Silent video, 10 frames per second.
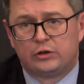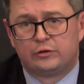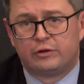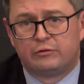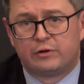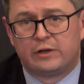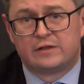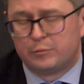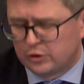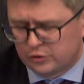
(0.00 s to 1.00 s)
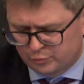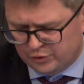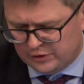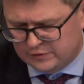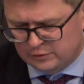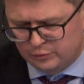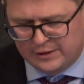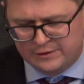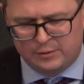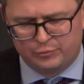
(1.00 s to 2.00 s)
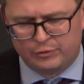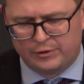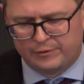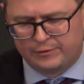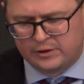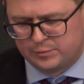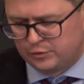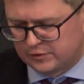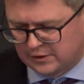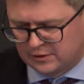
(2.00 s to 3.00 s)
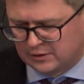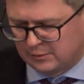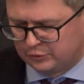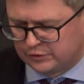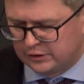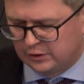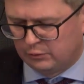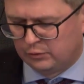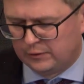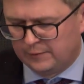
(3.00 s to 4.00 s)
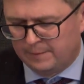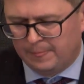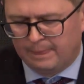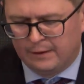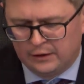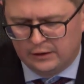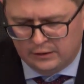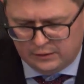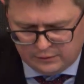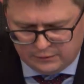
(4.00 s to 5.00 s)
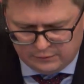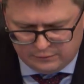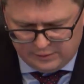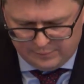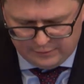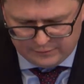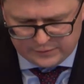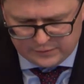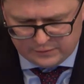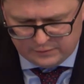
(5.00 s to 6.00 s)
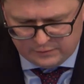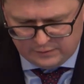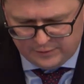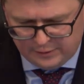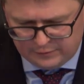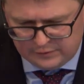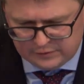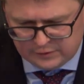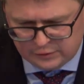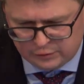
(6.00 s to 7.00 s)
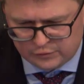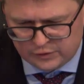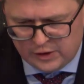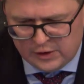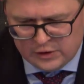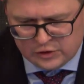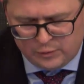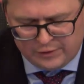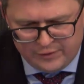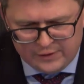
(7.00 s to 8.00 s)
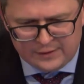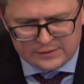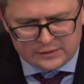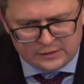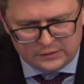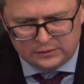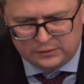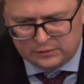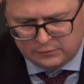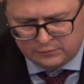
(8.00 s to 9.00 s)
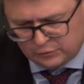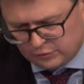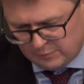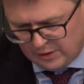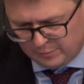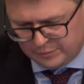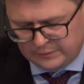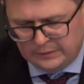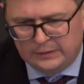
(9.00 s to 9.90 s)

friend rates, and I'm not surprised that we end up with disputes at the WTO about these issues. So I think that to sum up,